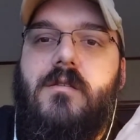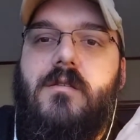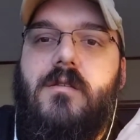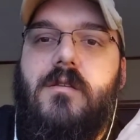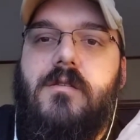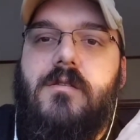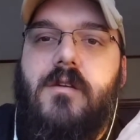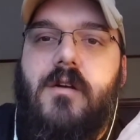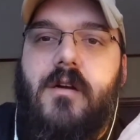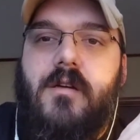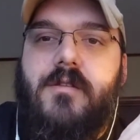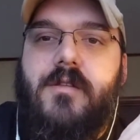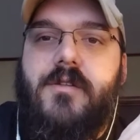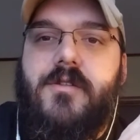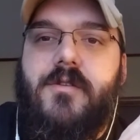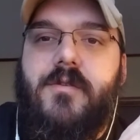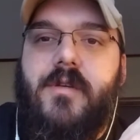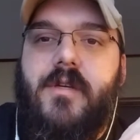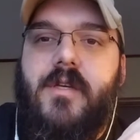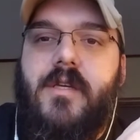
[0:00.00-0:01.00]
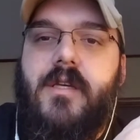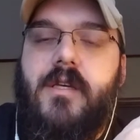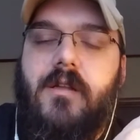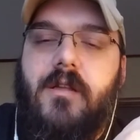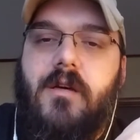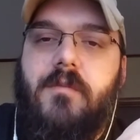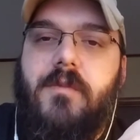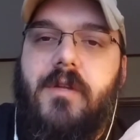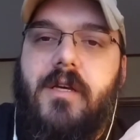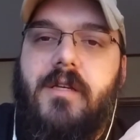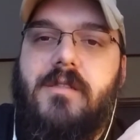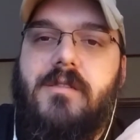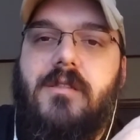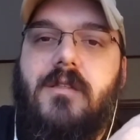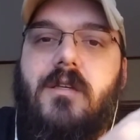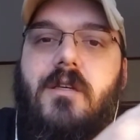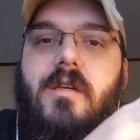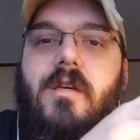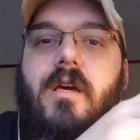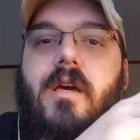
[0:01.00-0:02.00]
the scar tissue to heal up
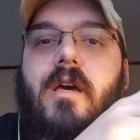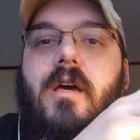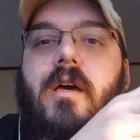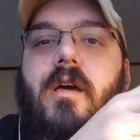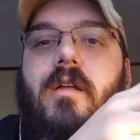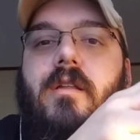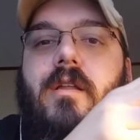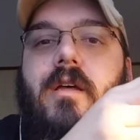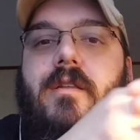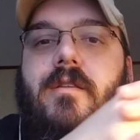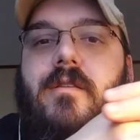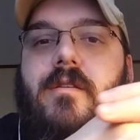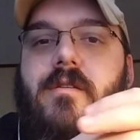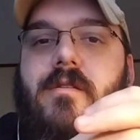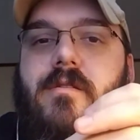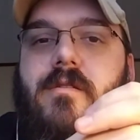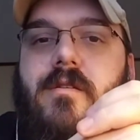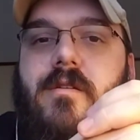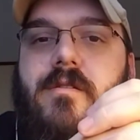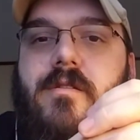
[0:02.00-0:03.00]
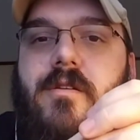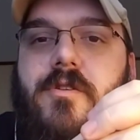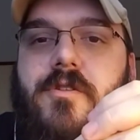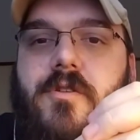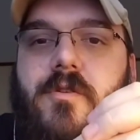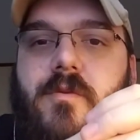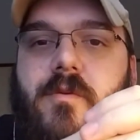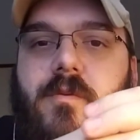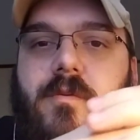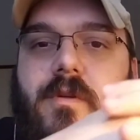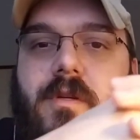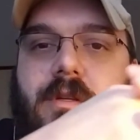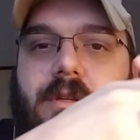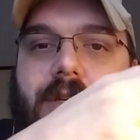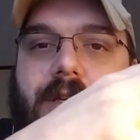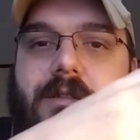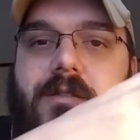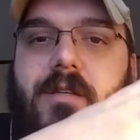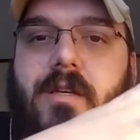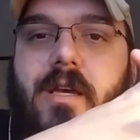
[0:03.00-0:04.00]
nicely and let the tissue
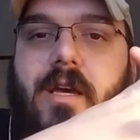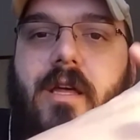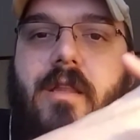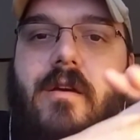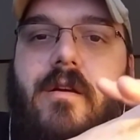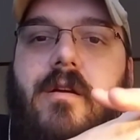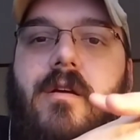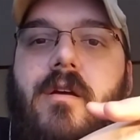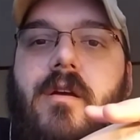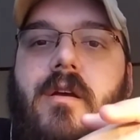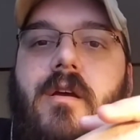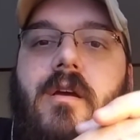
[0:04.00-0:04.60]
knit together.